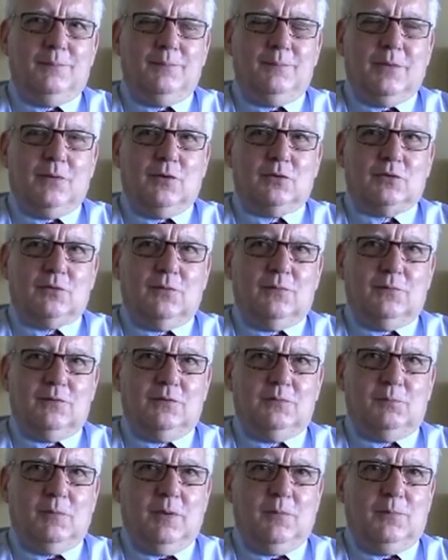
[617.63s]
Because of
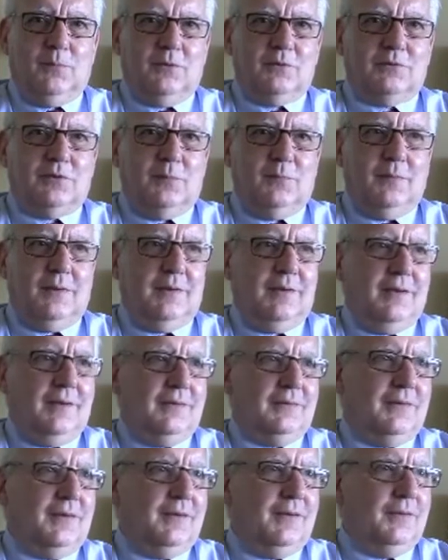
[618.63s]
his papers. I mean,
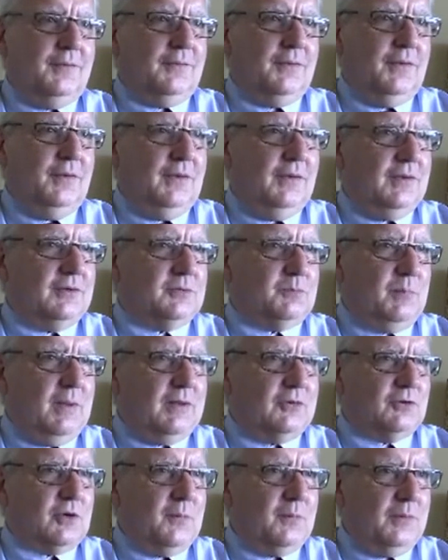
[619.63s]
he
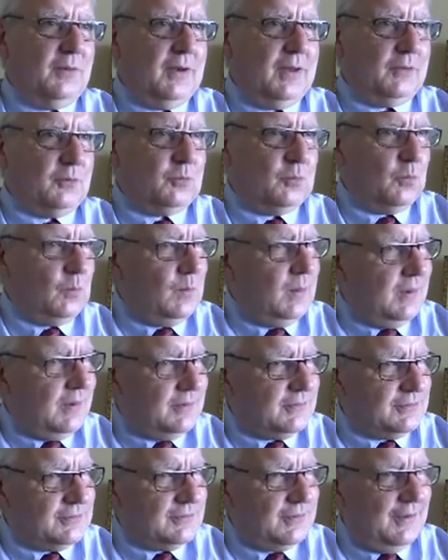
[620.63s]
spent something like 2
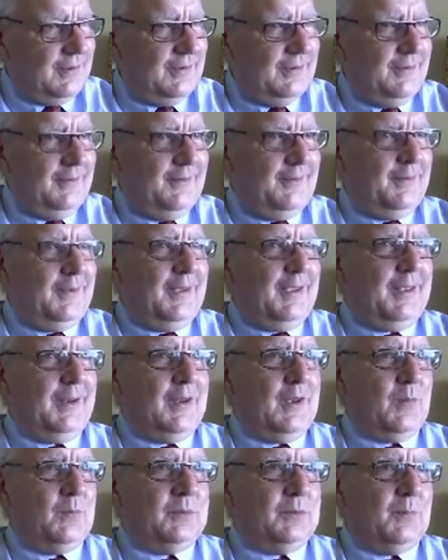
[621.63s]
years
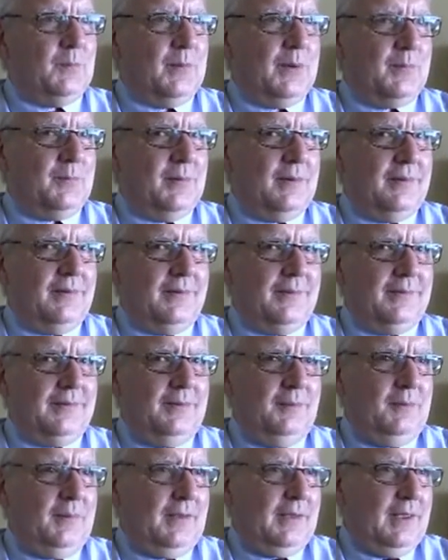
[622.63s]
in our department, and
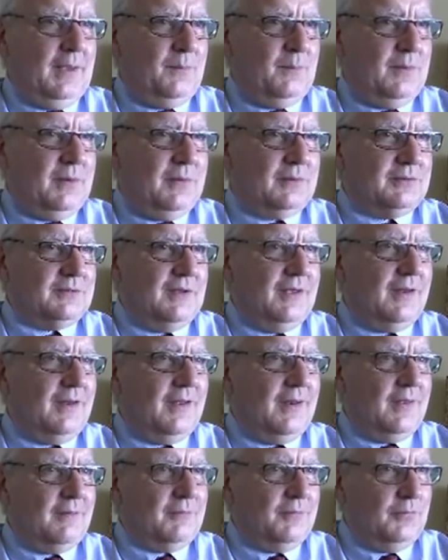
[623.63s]
he became a
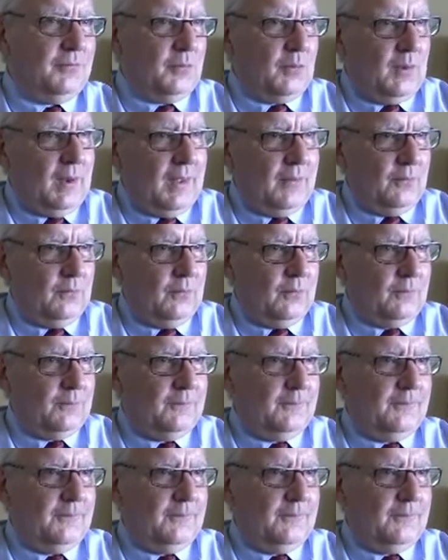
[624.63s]
CLL aficionado.